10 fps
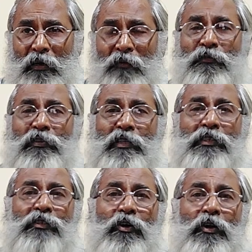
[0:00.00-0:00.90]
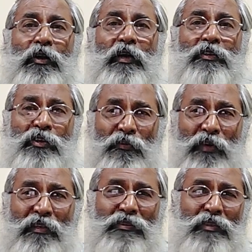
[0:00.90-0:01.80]
emphasizes on
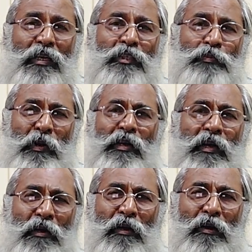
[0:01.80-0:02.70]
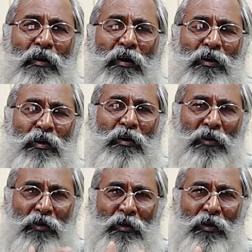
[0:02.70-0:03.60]
extravaganza, spending a lot
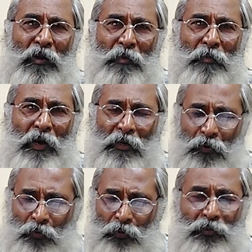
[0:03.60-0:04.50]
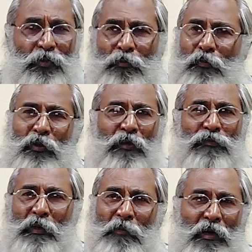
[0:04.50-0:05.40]
on branded goods. So both
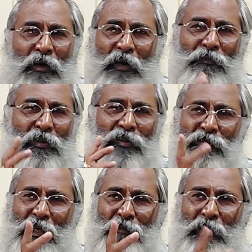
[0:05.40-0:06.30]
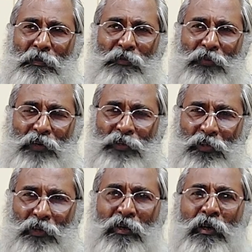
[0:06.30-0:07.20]
of them are having the same type of a
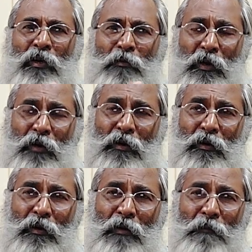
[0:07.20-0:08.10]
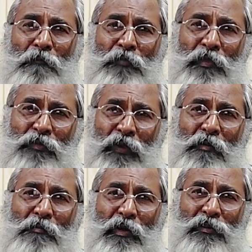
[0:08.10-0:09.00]
nature, but
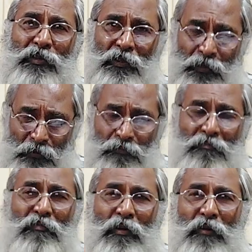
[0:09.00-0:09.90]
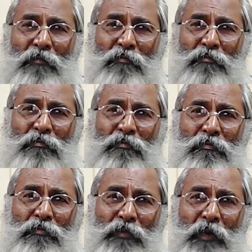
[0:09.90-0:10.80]
Sun makes it,
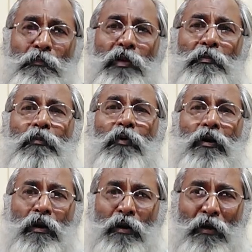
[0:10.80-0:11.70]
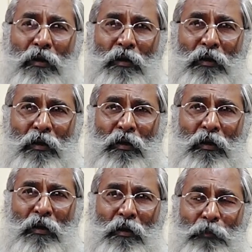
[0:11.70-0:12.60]
doubly more
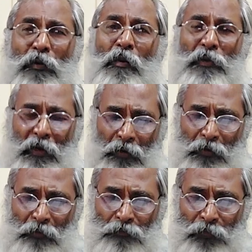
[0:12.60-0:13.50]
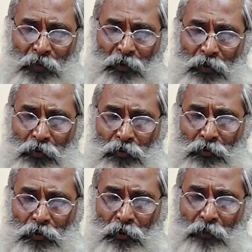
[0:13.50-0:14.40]
prominent.
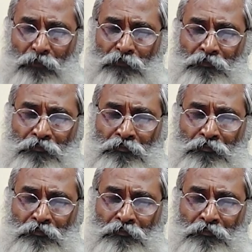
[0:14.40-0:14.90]
So